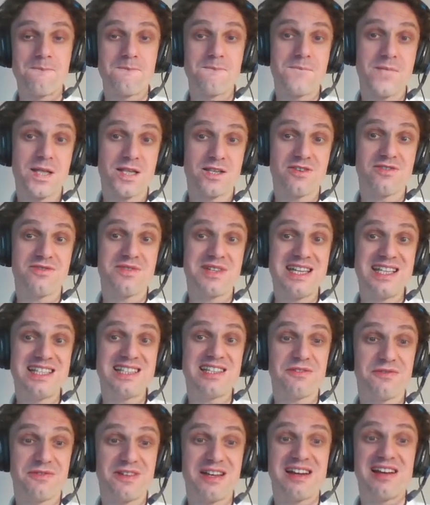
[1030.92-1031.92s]
So
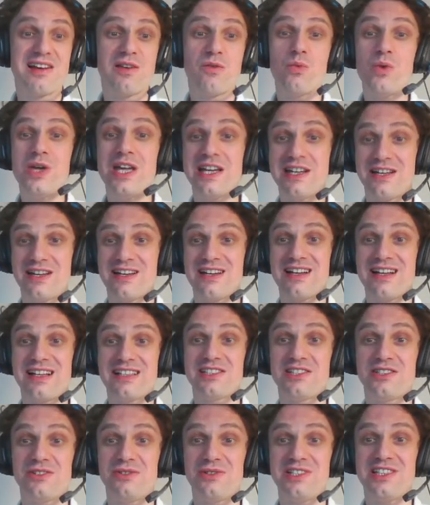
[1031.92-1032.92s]
it's a fairly weak
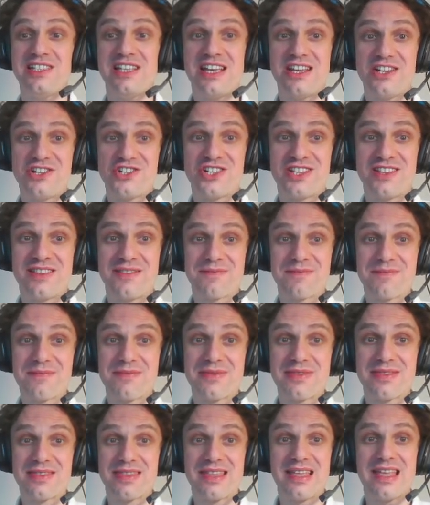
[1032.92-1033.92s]
association.
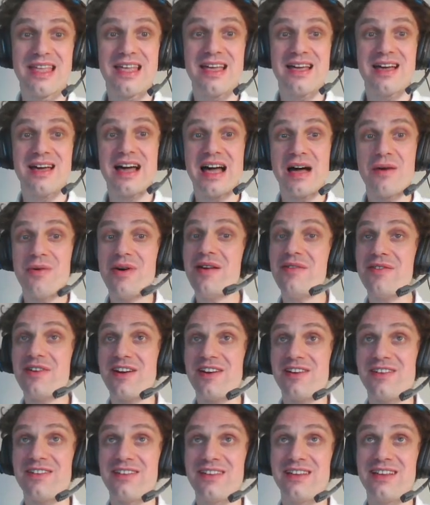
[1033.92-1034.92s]

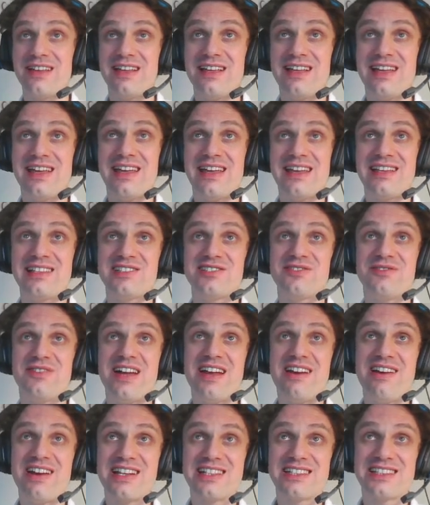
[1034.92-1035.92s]
However, its
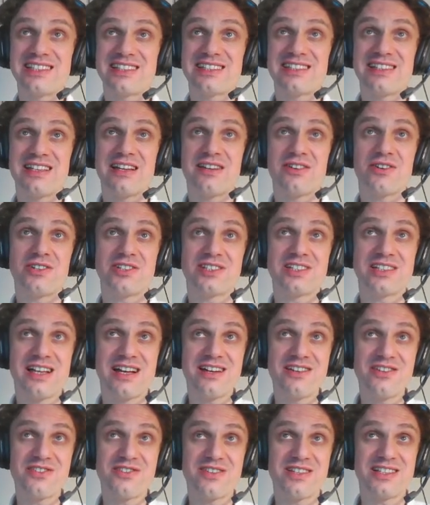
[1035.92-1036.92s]
variance across
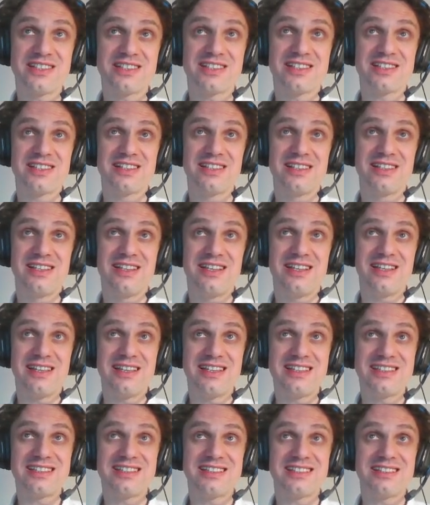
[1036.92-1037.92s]
countries
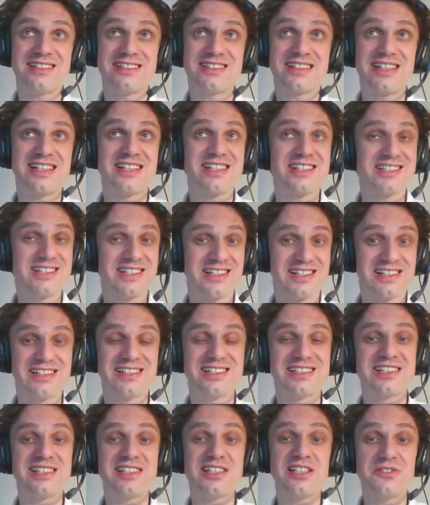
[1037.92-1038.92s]
is statistically
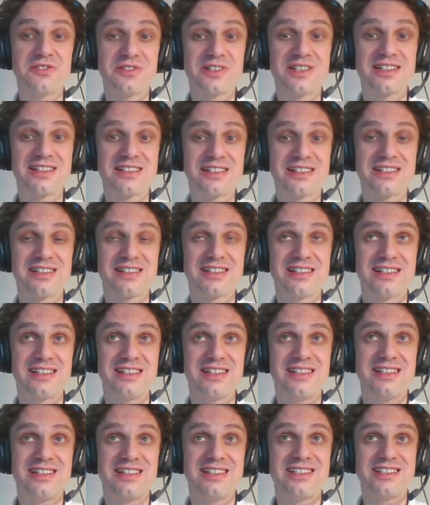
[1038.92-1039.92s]
significant,
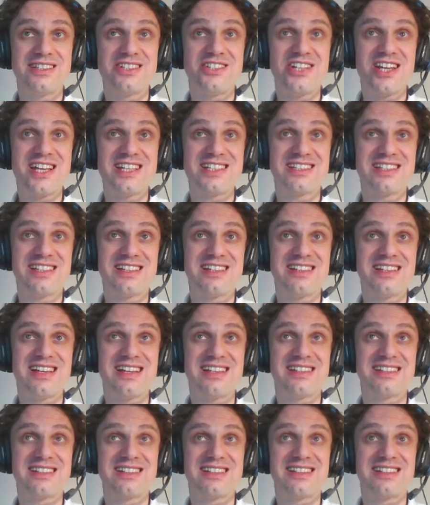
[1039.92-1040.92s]
suggesting
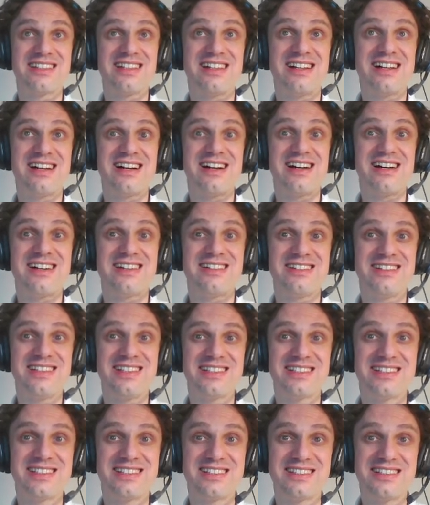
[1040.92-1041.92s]
that
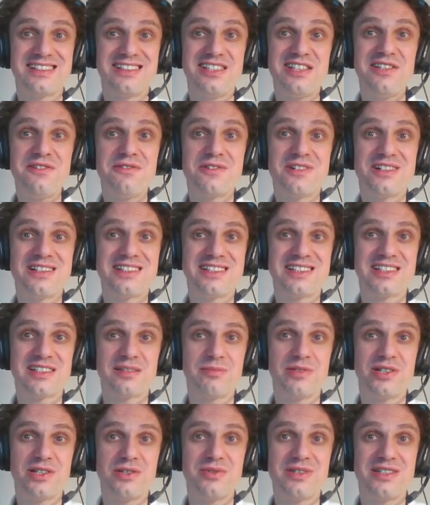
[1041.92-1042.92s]
these differences
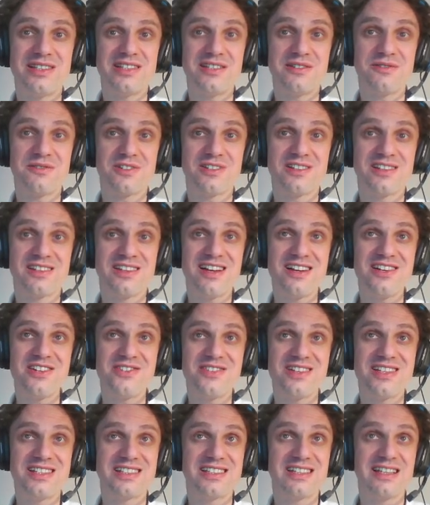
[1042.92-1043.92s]
between different
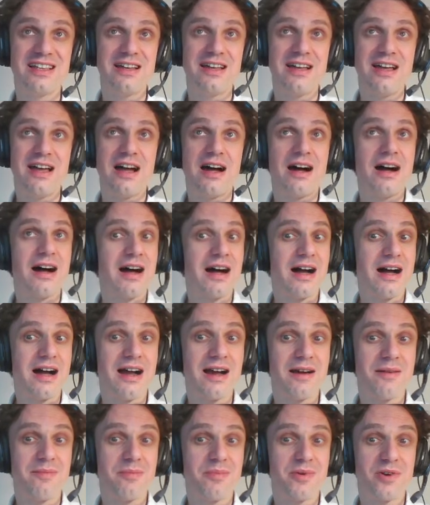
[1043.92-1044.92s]
countries
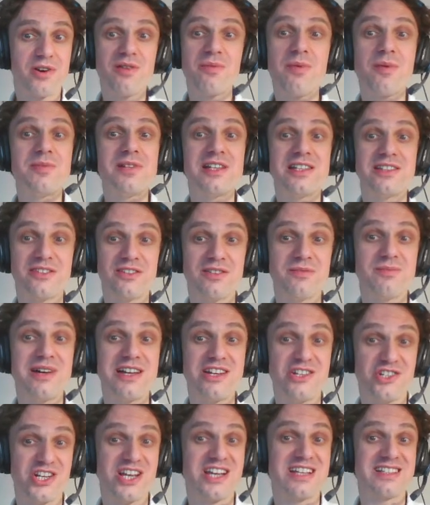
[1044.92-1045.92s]
are probably not
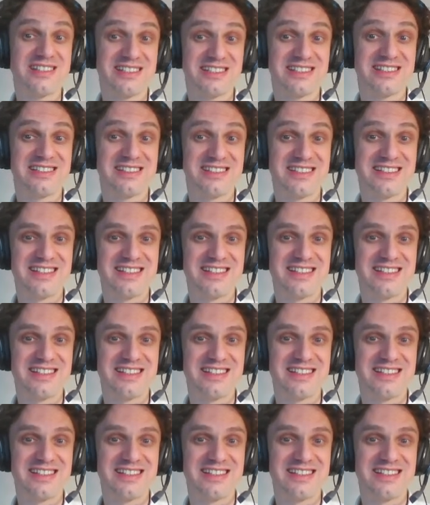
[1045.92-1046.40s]
by chance.